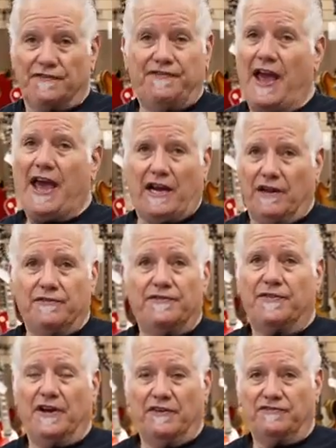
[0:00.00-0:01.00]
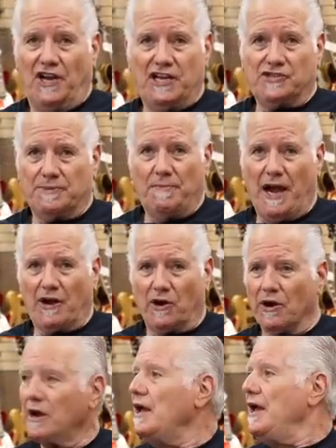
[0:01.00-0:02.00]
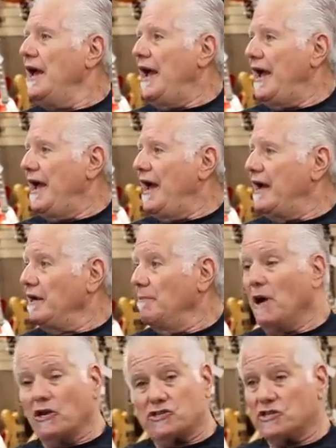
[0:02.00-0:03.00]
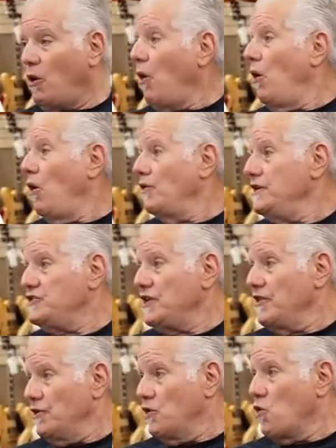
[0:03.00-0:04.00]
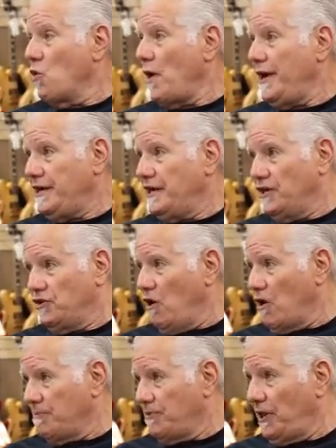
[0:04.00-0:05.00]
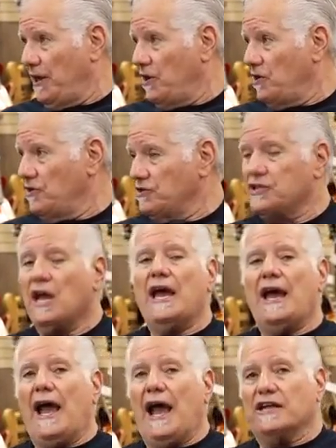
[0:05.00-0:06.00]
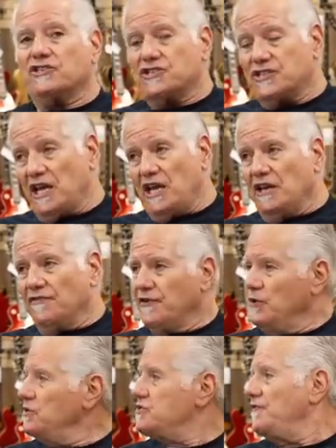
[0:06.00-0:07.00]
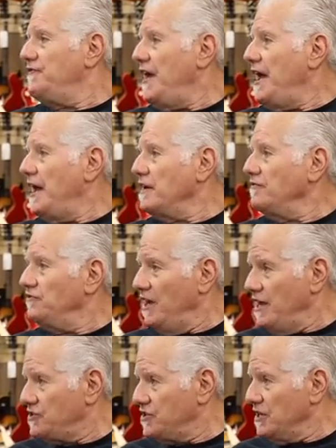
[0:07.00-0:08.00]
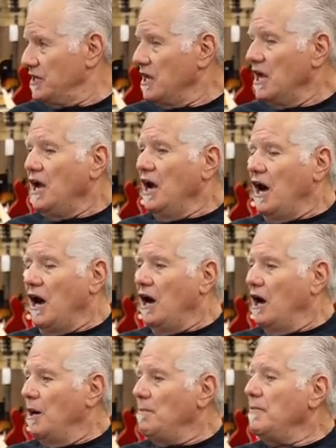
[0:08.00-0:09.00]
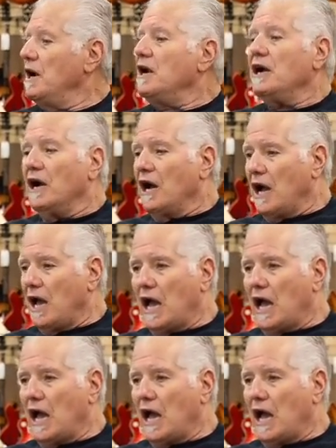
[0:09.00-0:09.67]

a fan of, of Jason Becker, and amongst all these other great guitar players. And Steve, who is a fan of Jason, um, big fan,